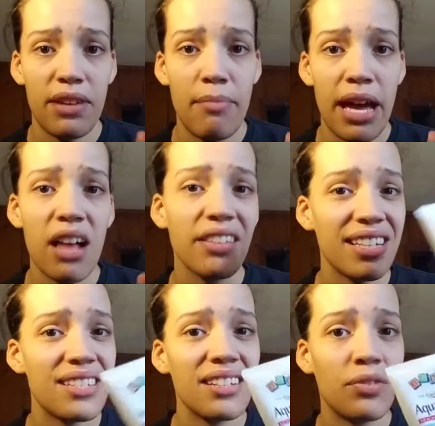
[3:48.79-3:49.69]
I'm out.
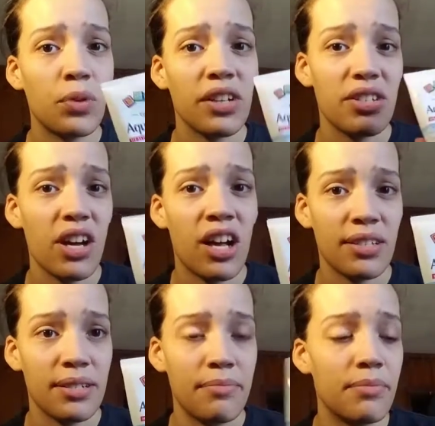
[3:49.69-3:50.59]
This stuff works
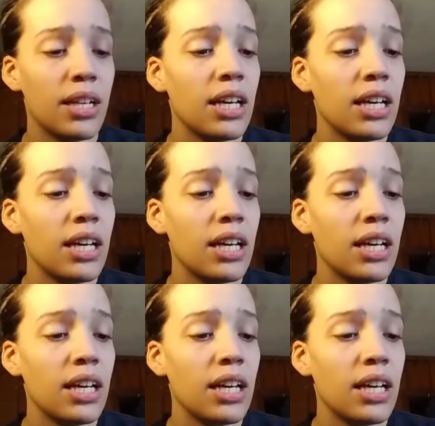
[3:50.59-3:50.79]
awesome.